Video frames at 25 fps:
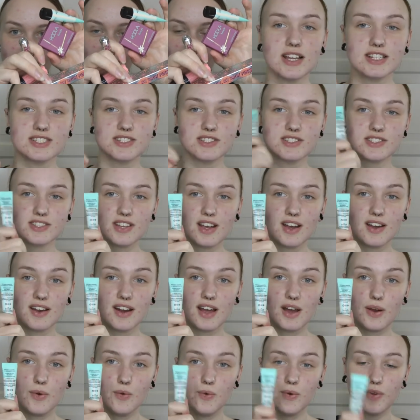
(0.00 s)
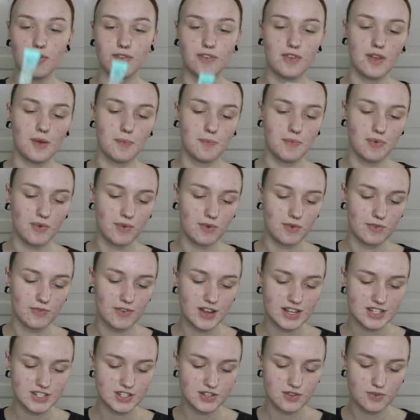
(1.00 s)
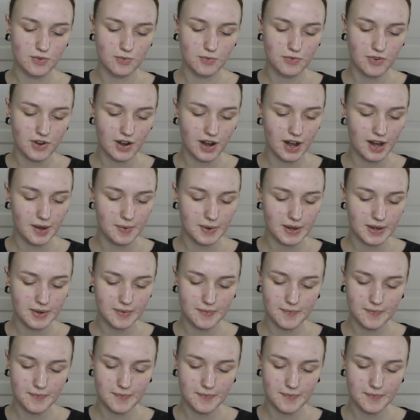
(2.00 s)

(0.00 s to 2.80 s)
Let's just start out with the professional primer.